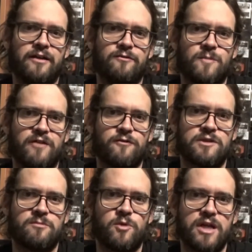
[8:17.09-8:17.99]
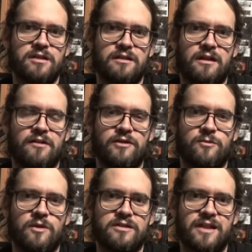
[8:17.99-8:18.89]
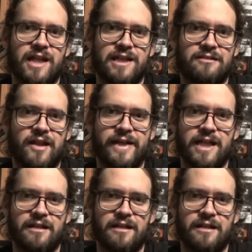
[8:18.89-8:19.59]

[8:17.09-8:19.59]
My first impression of it was that I didn't like it,